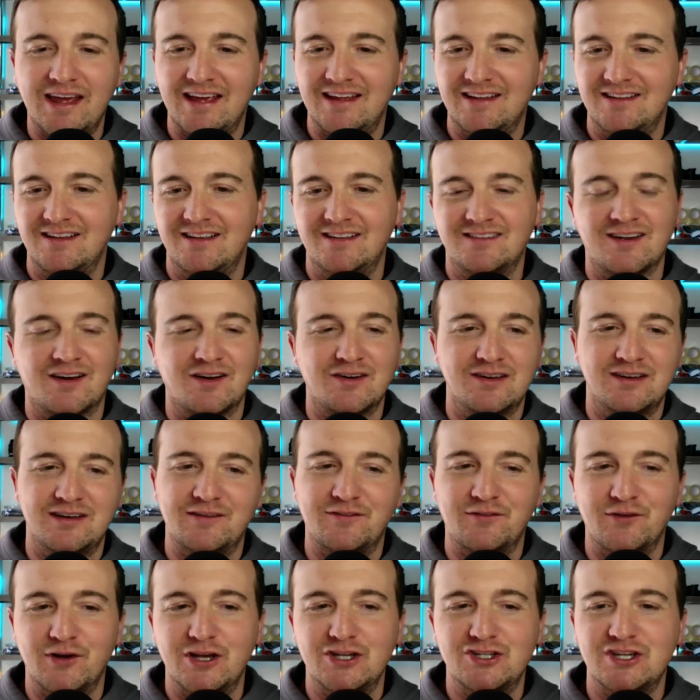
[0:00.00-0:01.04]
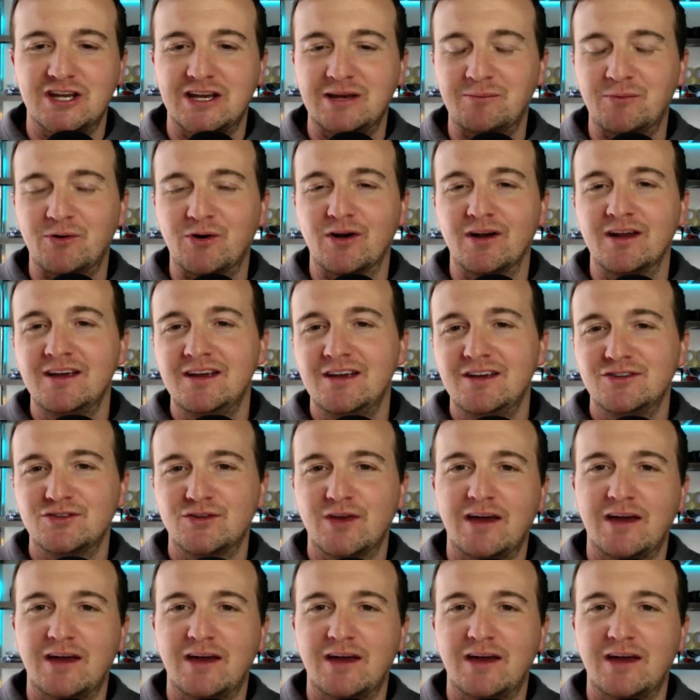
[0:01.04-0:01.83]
It's hard to differentiate anymore. Correct.